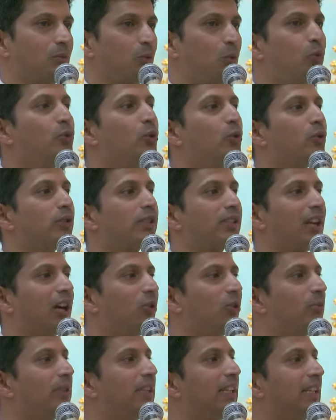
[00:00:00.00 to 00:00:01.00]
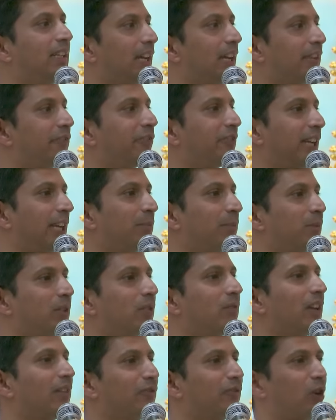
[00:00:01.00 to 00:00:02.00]
who knows how many
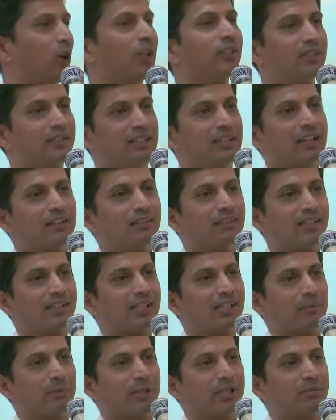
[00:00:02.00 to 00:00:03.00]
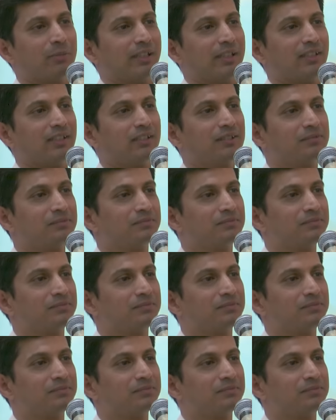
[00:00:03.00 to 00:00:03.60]
lifetimes we have not done this commitment?